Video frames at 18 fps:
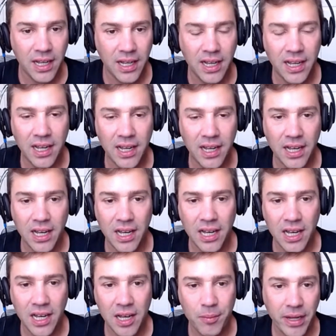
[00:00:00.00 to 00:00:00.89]

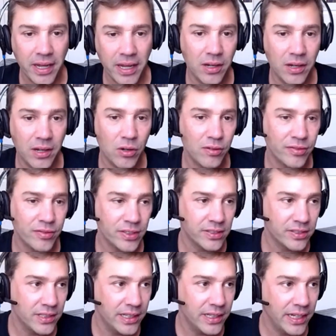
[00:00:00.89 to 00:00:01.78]
Um, and
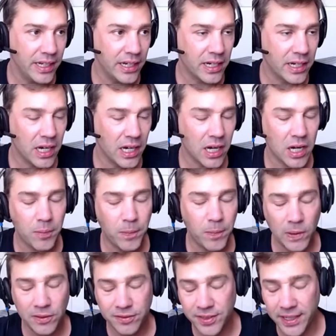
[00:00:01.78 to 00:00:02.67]
obviously a
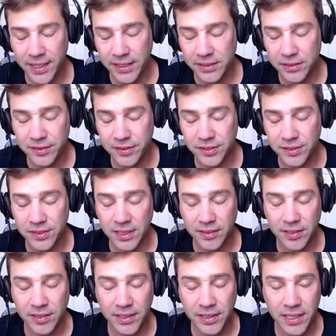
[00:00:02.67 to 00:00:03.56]
couple of days of
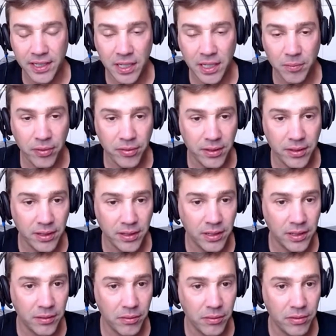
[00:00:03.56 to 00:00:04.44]
setting up
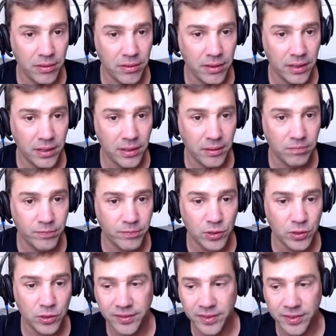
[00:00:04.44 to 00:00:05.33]
the the
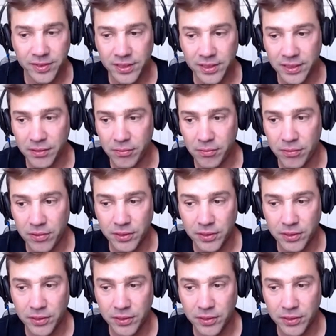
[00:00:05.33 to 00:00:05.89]
sort of uh,